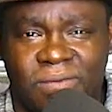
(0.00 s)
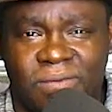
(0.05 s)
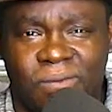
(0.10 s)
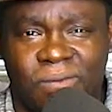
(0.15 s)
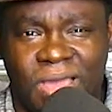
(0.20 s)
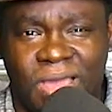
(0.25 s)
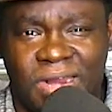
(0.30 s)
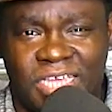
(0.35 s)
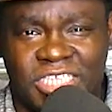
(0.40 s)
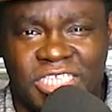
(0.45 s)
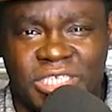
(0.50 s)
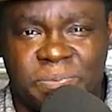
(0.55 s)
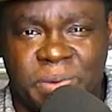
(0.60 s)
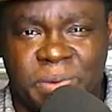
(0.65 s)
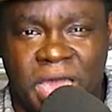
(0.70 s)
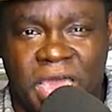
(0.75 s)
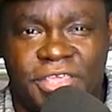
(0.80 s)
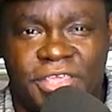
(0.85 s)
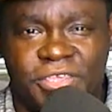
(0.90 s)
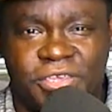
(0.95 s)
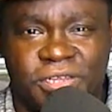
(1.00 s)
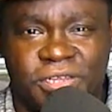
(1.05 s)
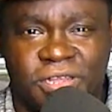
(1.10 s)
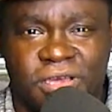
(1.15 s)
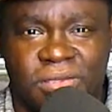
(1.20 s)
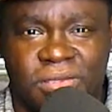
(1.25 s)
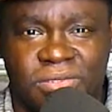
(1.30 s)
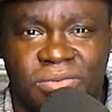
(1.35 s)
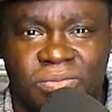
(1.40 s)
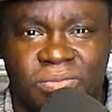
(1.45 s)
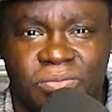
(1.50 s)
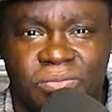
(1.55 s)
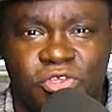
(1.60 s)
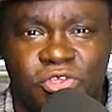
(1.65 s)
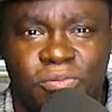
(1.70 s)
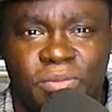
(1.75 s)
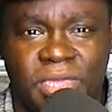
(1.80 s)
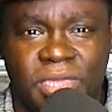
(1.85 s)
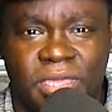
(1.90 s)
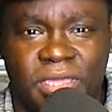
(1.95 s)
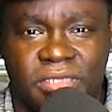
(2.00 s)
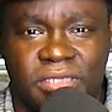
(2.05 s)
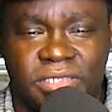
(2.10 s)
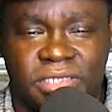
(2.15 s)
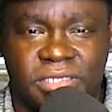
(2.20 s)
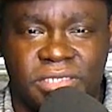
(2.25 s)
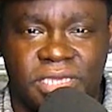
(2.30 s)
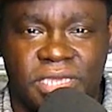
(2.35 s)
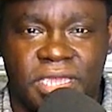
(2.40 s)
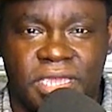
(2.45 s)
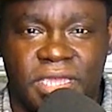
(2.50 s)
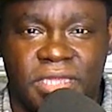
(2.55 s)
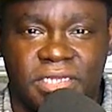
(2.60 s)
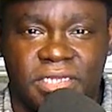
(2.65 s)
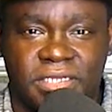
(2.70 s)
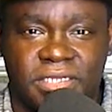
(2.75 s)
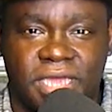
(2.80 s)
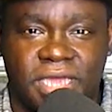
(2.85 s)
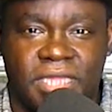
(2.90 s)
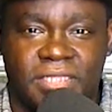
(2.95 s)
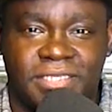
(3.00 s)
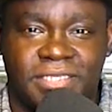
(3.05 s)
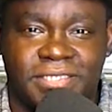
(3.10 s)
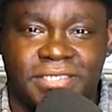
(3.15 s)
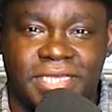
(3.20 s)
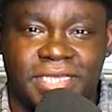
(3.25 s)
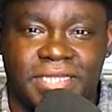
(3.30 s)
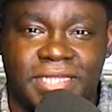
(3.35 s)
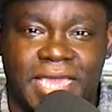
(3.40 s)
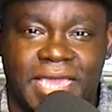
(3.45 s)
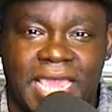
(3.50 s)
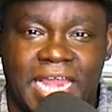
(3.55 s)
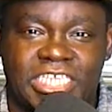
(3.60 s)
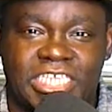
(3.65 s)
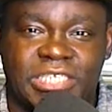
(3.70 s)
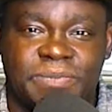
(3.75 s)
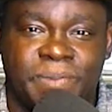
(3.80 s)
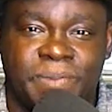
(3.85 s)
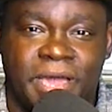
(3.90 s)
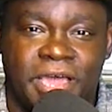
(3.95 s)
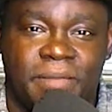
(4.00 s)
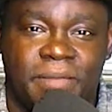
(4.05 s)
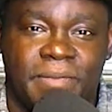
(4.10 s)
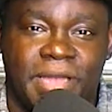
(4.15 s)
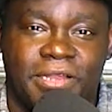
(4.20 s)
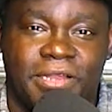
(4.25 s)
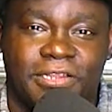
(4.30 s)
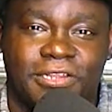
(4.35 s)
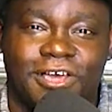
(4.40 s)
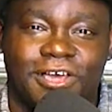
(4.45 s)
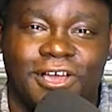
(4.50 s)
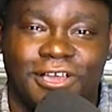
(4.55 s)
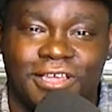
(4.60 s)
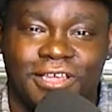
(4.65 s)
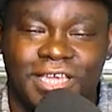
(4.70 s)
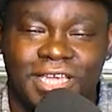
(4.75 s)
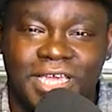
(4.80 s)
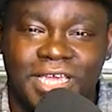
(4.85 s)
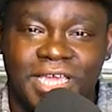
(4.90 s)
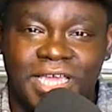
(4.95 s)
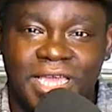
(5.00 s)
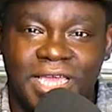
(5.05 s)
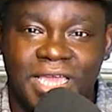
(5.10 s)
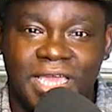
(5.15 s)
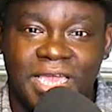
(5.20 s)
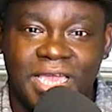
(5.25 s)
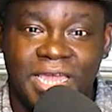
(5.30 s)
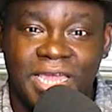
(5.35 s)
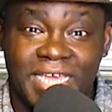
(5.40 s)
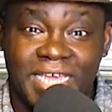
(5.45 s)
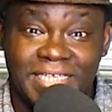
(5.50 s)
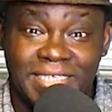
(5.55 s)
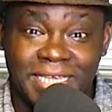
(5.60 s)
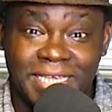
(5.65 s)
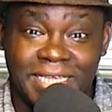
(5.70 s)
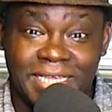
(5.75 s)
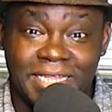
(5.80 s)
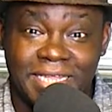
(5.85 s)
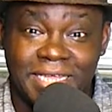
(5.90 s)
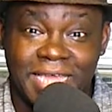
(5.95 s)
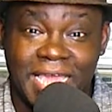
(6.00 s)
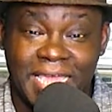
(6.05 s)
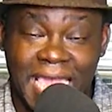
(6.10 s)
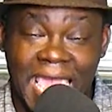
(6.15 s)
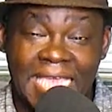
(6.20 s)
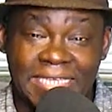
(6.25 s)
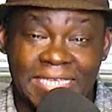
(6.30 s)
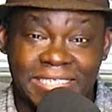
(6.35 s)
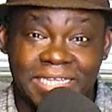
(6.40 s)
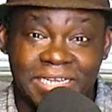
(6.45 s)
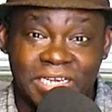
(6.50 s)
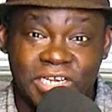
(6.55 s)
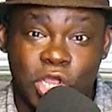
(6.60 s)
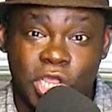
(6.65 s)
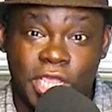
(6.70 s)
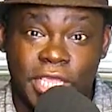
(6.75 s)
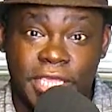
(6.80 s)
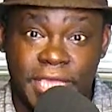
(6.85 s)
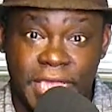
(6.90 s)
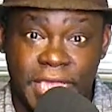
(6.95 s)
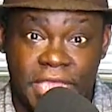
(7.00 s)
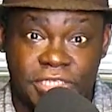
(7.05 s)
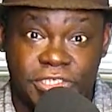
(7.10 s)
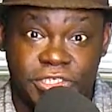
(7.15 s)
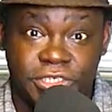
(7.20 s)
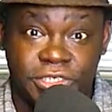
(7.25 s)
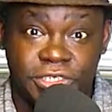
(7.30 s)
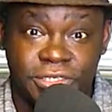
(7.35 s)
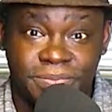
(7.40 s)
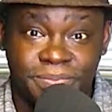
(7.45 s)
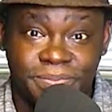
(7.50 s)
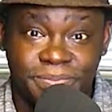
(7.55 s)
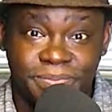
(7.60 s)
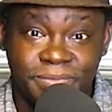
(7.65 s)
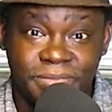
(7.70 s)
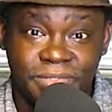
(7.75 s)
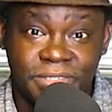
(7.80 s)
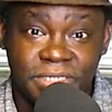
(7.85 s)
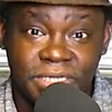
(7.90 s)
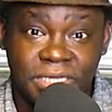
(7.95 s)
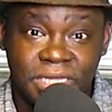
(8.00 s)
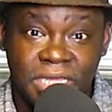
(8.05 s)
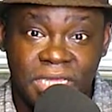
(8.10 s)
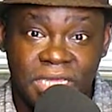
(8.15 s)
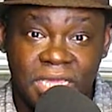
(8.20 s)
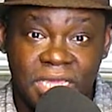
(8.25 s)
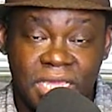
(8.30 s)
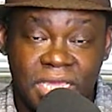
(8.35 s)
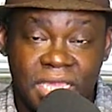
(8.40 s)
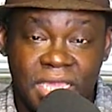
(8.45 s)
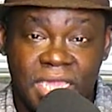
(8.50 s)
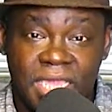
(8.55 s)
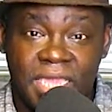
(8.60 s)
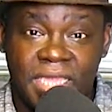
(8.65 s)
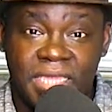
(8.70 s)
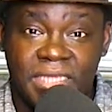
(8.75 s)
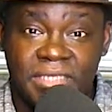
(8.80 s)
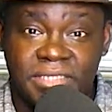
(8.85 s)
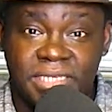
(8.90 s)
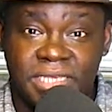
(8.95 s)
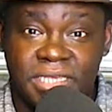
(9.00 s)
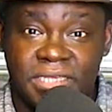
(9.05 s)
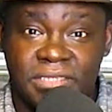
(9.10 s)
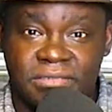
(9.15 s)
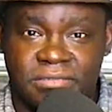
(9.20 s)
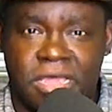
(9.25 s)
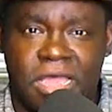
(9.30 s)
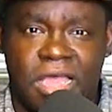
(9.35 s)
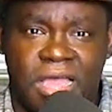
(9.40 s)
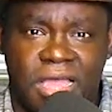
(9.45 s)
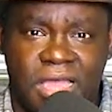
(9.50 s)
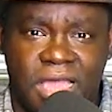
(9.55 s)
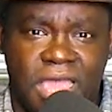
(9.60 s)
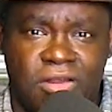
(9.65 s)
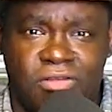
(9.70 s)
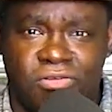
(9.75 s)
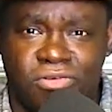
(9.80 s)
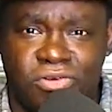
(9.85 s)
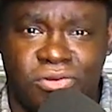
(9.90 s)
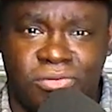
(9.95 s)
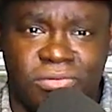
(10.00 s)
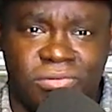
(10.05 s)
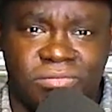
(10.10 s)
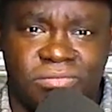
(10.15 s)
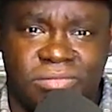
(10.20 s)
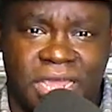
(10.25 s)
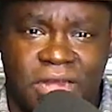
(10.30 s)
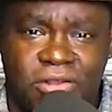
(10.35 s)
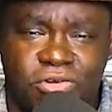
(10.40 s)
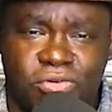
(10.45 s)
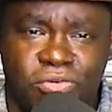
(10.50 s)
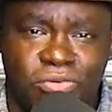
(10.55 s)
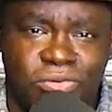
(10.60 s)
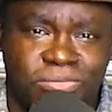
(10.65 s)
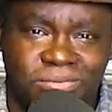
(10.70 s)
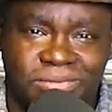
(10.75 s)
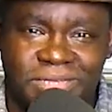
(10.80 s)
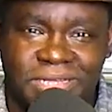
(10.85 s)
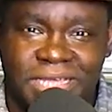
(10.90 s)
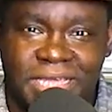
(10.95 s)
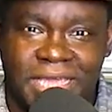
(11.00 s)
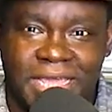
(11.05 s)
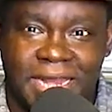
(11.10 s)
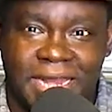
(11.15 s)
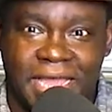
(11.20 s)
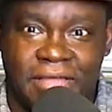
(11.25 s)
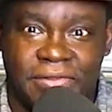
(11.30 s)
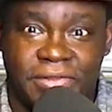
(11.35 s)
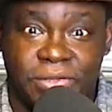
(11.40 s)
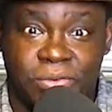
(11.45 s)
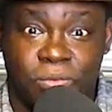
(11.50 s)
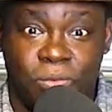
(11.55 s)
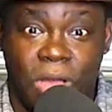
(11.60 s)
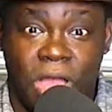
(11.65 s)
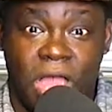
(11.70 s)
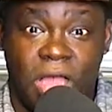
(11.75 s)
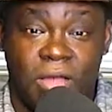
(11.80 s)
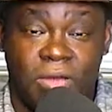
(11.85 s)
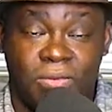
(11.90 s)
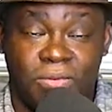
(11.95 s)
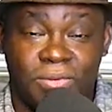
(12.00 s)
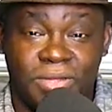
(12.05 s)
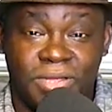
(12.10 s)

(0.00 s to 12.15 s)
what, a spot in your lungs? What do you mean? He said, yeah, the doctor said I had a spot on my lung. And I asked, cancer? And he says, nah, I don't know. And I was like, wow.